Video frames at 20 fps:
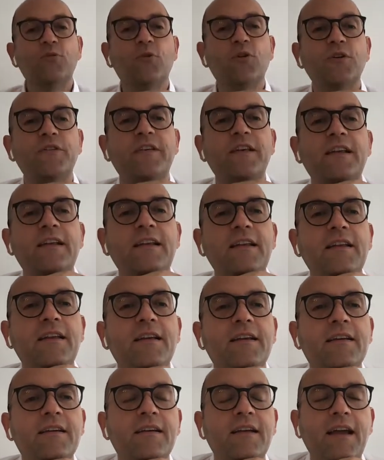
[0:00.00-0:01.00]
was in the
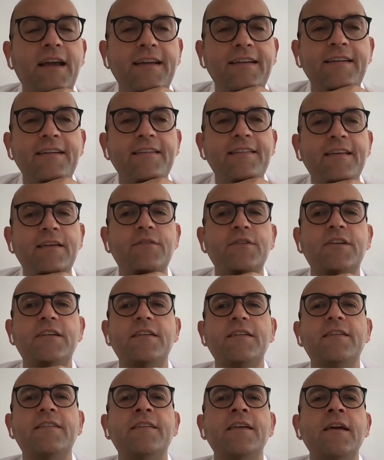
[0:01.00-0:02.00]
uh,
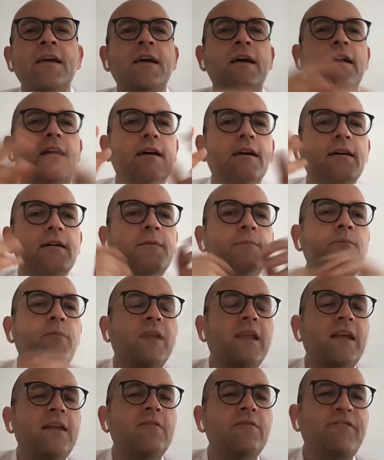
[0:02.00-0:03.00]
1870s
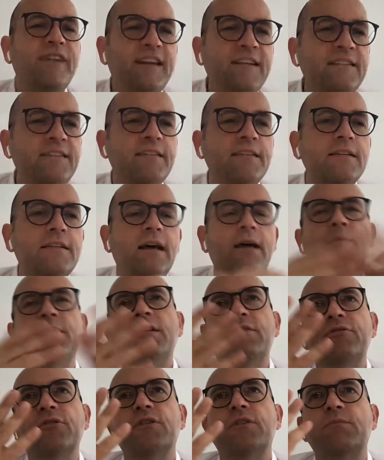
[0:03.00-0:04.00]
um, invented, I mean,
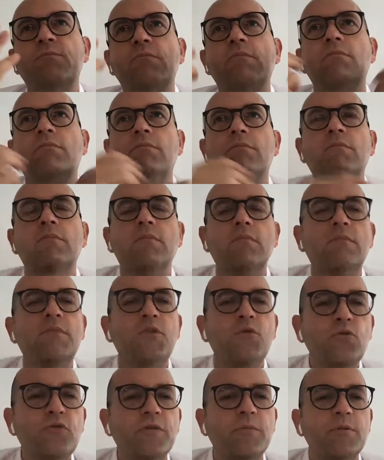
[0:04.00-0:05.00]
the first
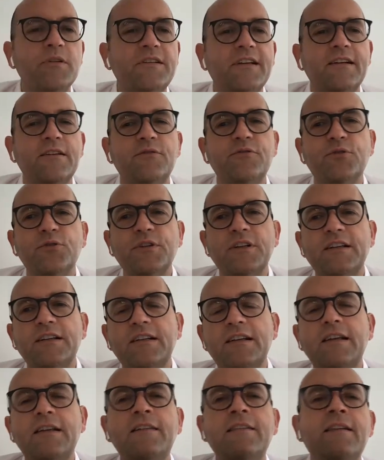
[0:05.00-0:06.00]
usable telephone at
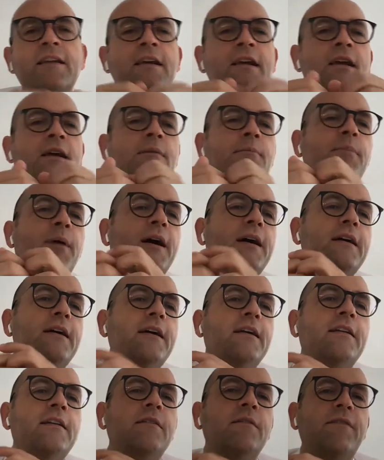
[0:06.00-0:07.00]
least, by
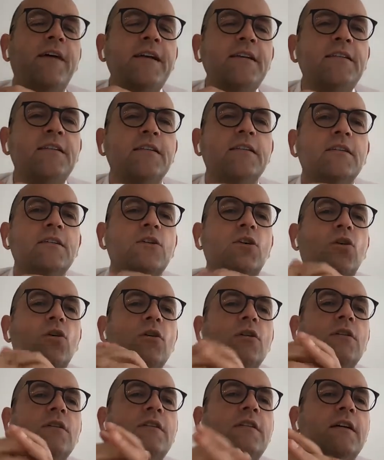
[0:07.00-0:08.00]
an inventor
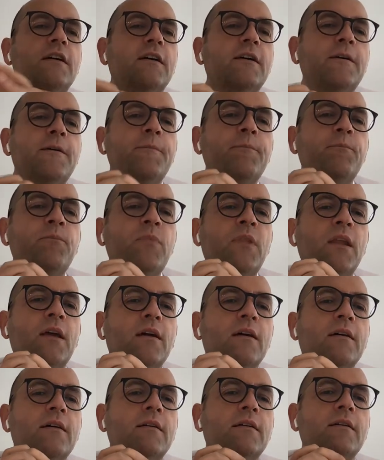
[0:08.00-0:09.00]
called um,
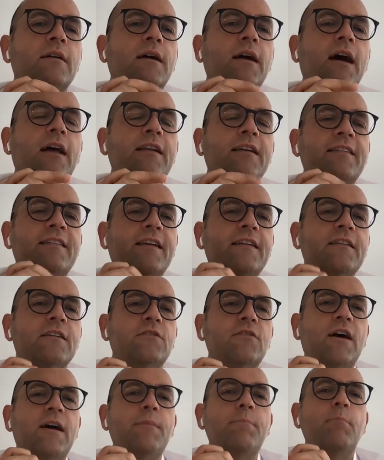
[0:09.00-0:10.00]
uh, Alexander
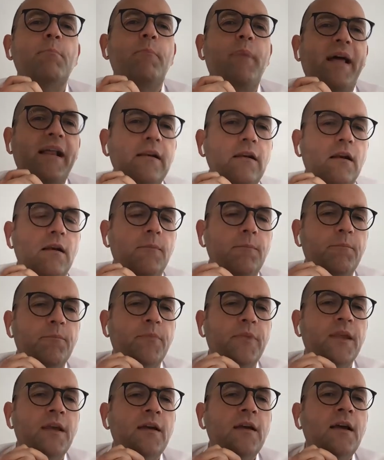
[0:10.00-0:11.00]
Graham Bell.
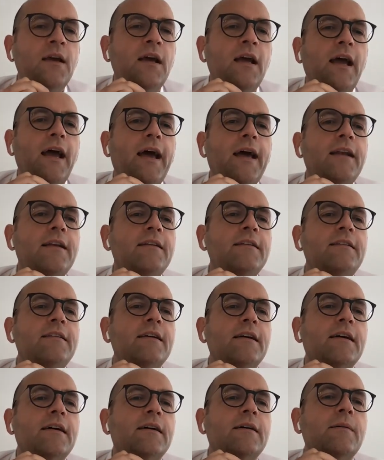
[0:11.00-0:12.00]
And
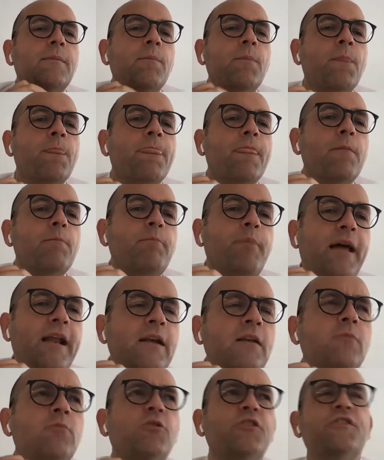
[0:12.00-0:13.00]
um,
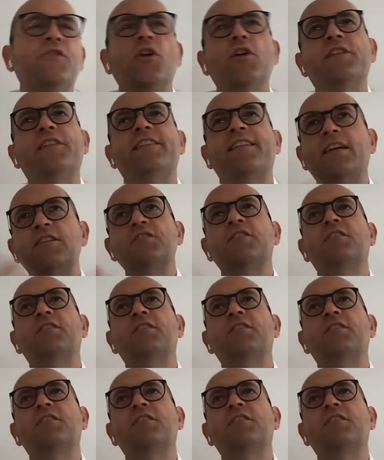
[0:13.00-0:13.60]
Bell was not such a